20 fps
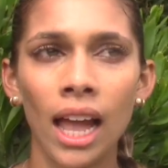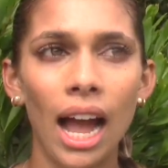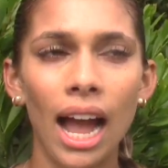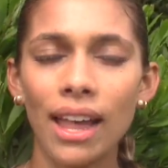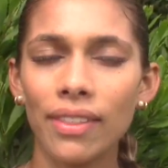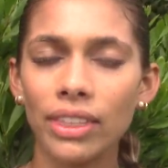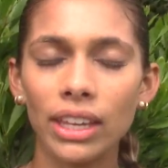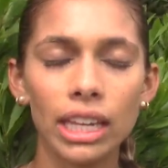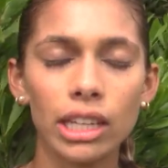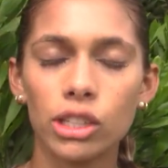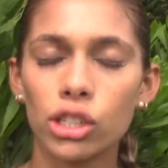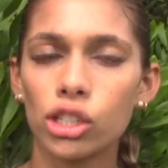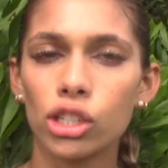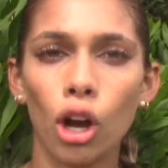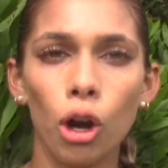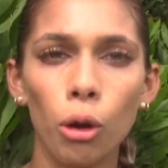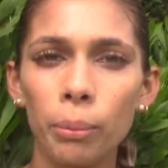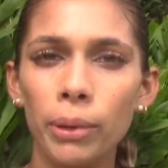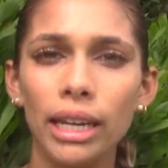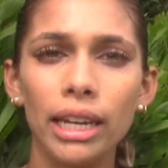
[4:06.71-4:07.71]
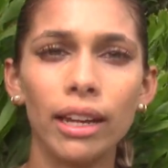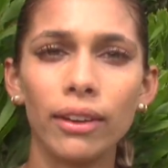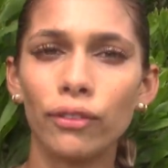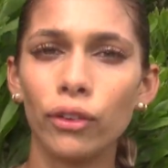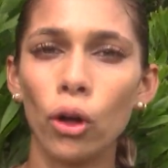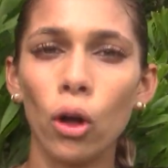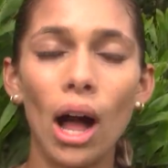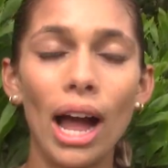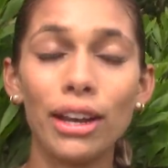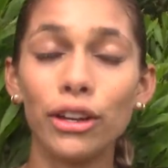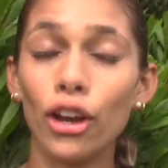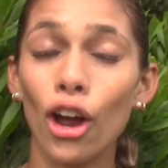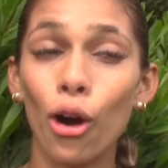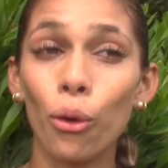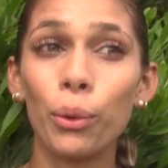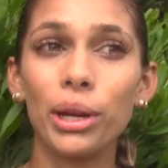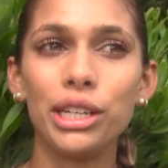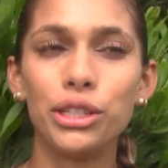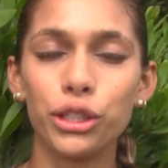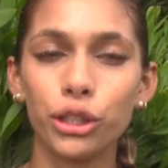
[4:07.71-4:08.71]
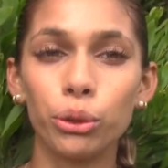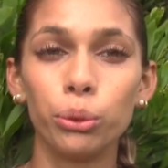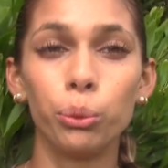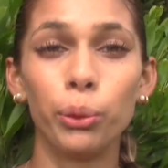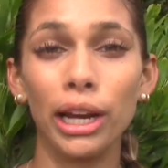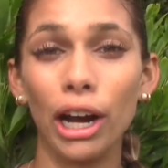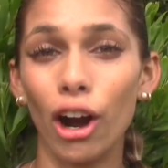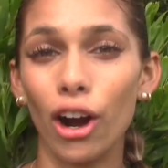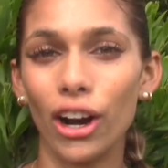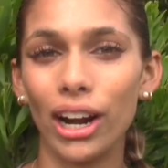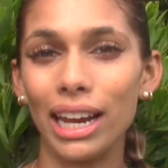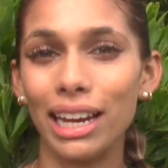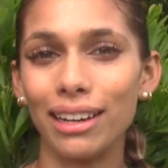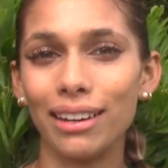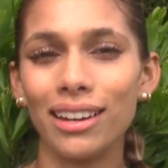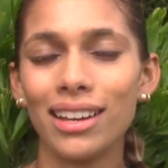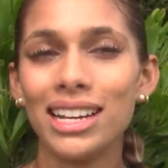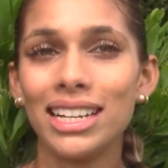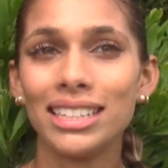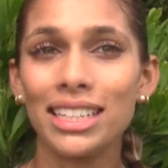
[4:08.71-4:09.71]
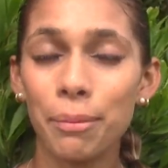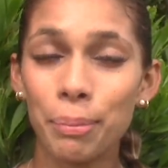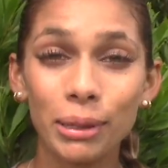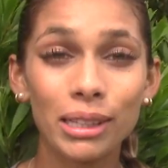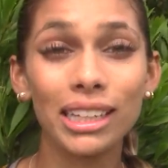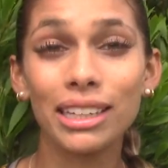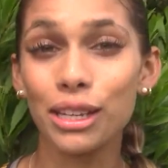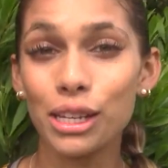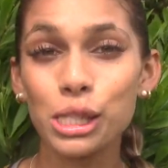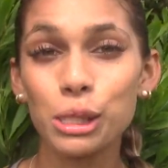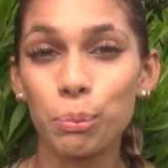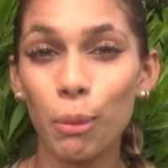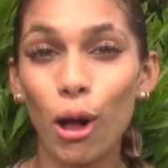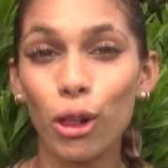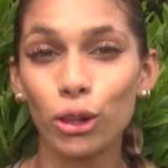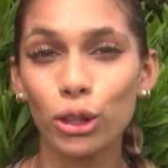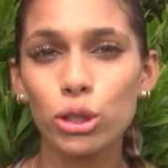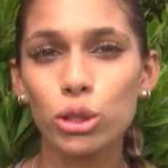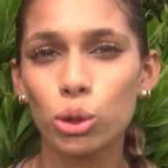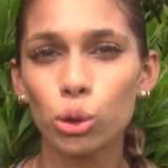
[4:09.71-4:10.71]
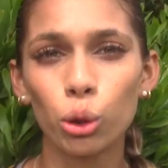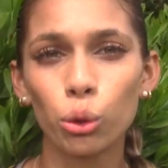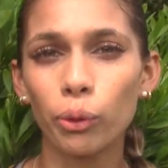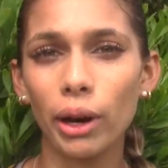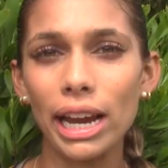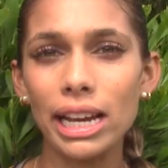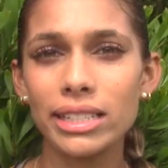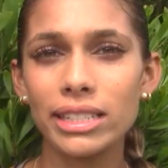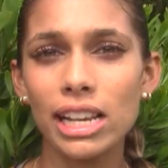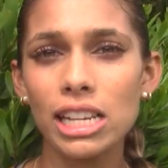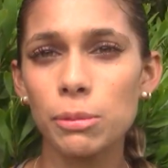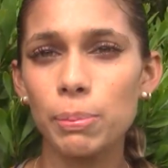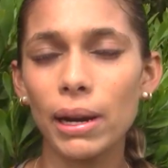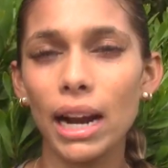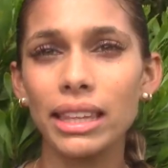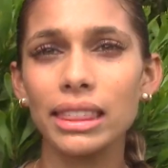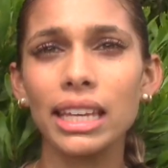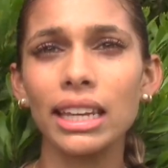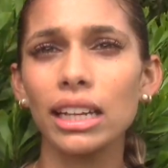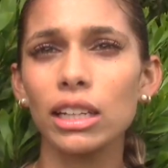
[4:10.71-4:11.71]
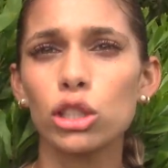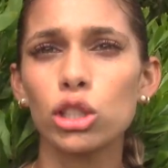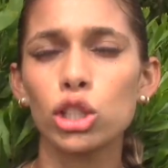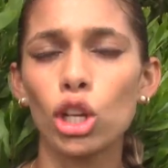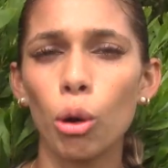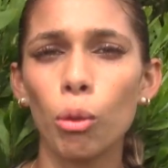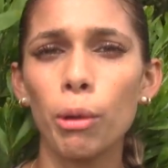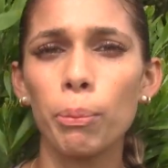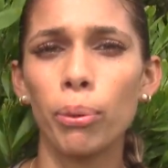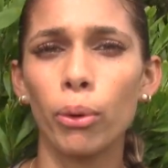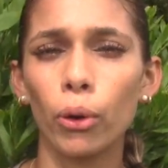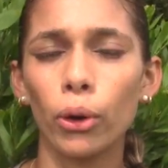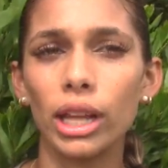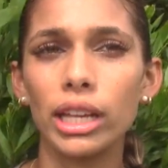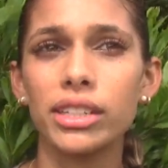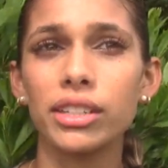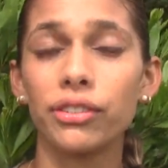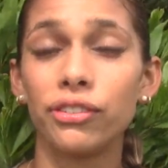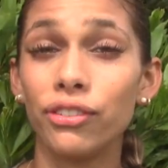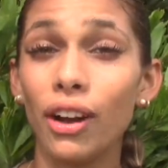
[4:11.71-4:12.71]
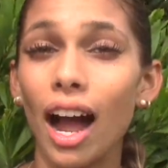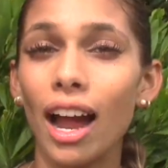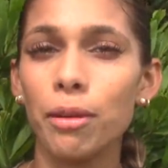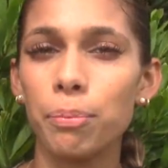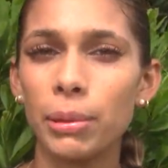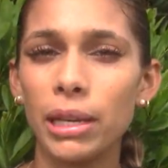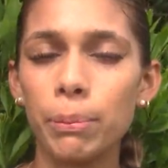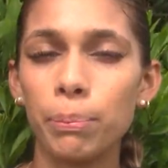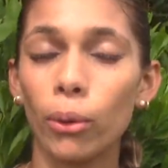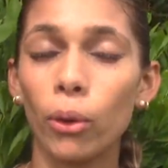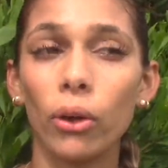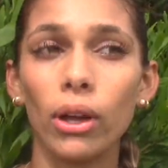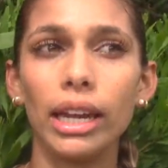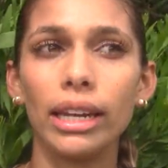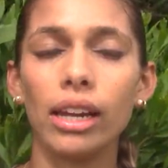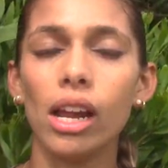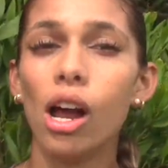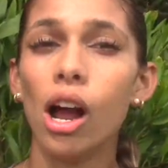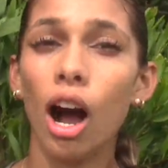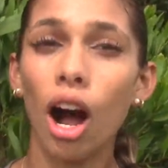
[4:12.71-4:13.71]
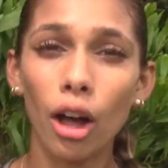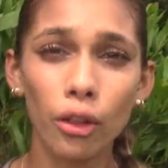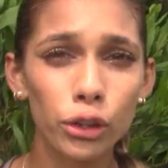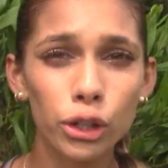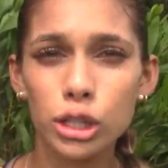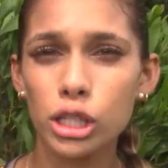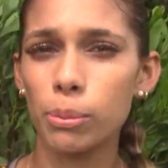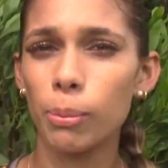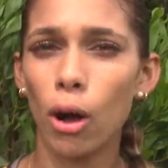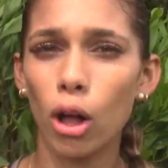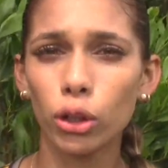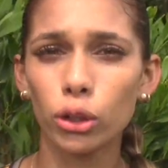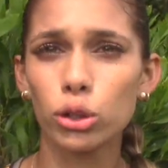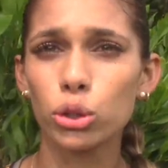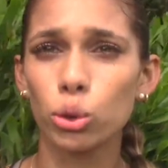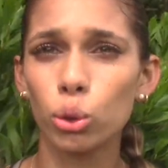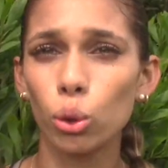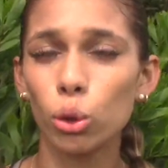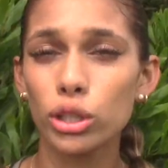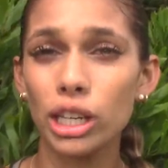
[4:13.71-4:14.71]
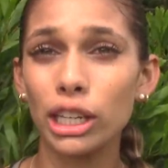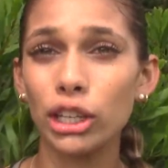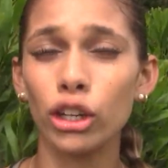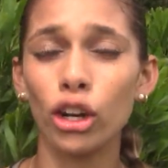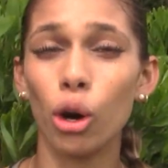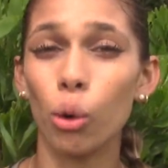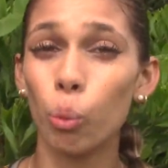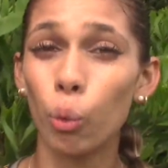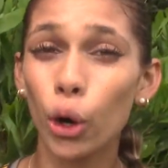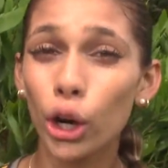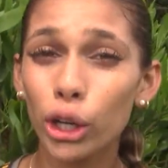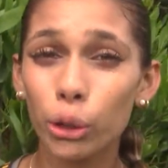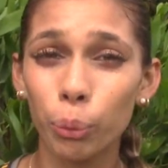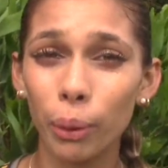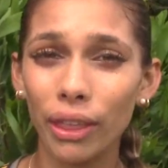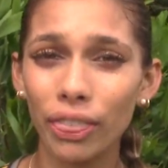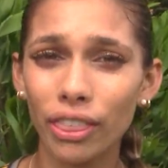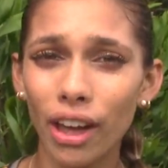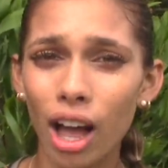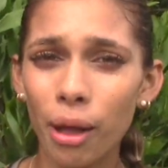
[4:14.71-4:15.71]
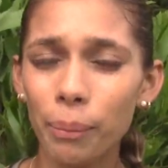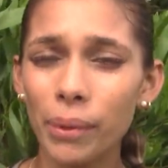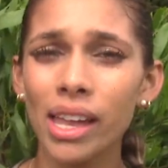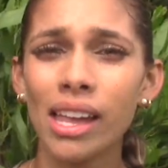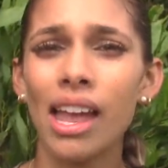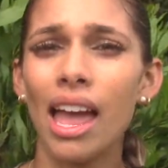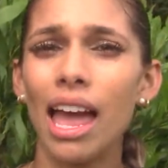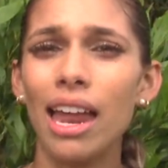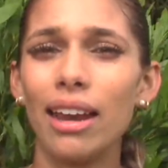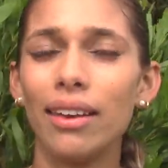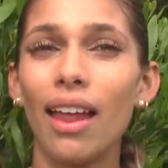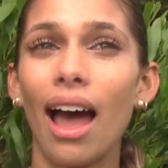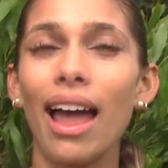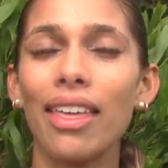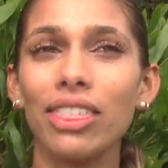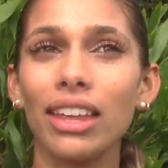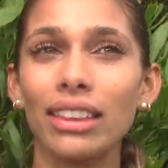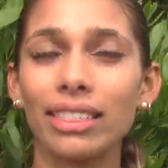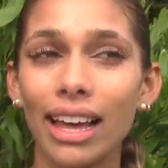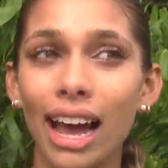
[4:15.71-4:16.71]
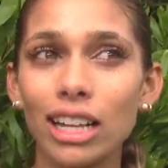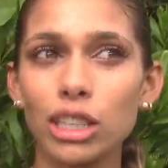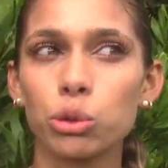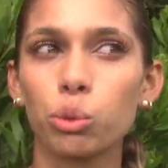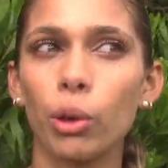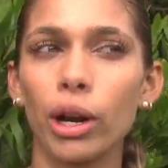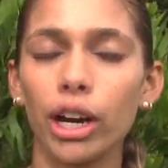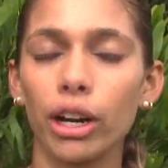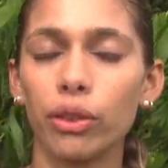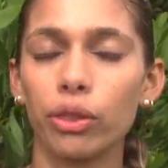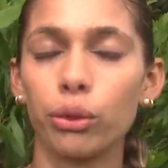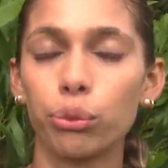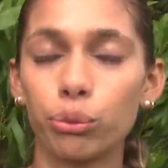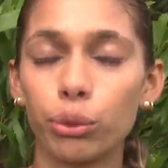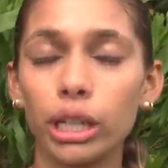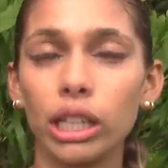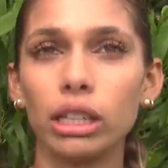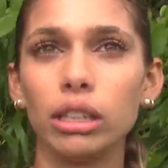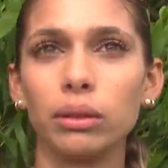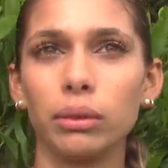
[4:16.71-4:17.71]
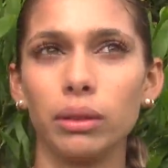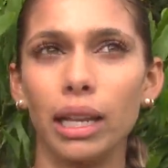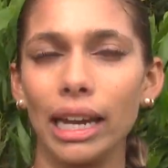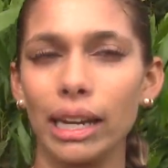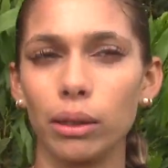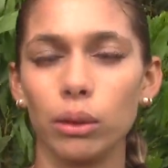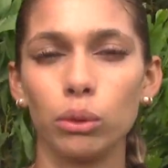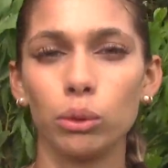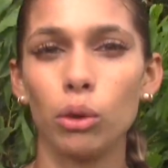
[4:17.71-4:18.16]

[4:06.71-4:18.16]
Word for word: i think it's so meaningful i know we do we are in typically the smaller school races but i think it's so important to find people in other smaller schools and you know work with them and i think that's where the real like